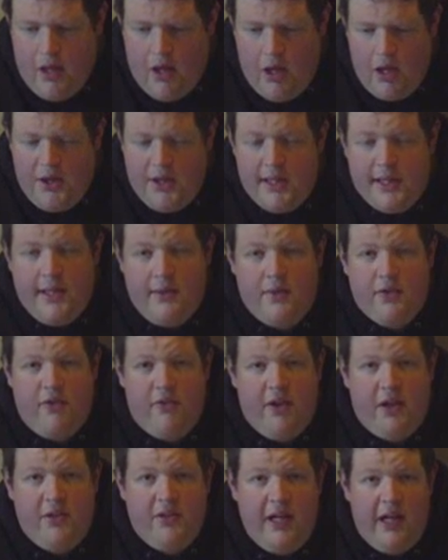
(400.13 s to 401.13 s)
I think that was
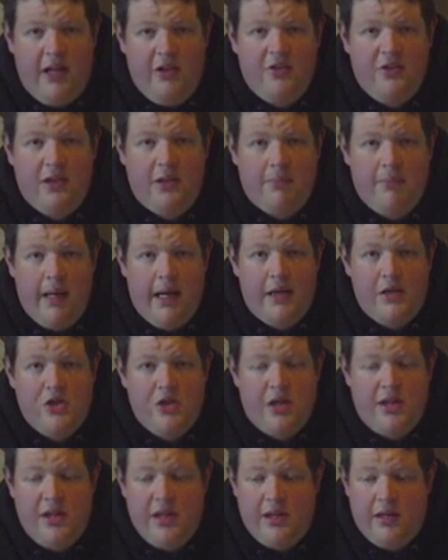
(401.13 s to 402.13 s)
a fantastic
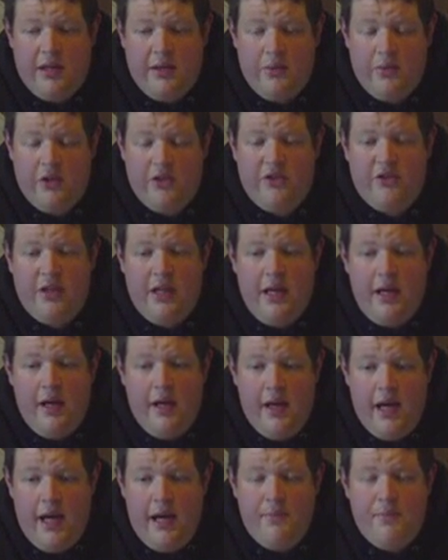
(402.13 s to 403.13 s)
match. I think that was
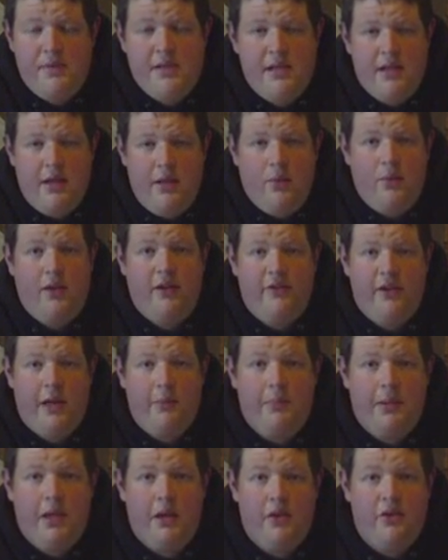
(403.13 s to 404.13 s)
absolutely
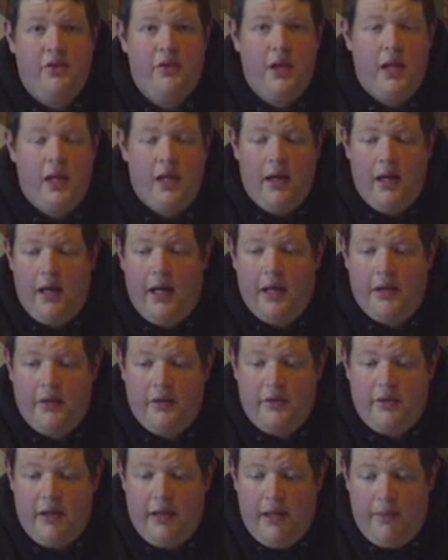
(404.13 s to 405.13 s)
fabulous,
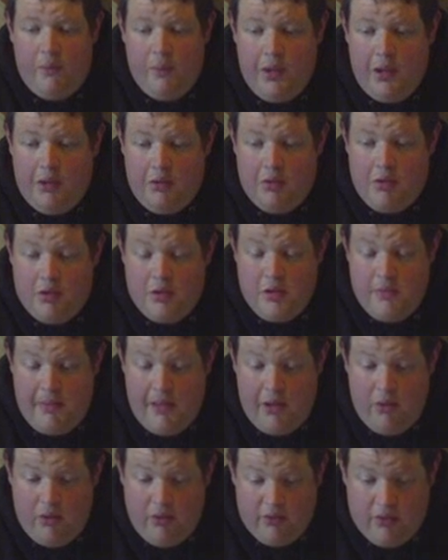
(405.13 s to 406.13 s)
and well done to
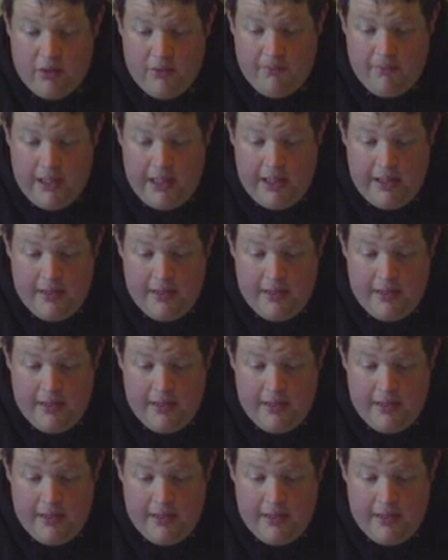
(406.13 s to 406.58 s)
both of them.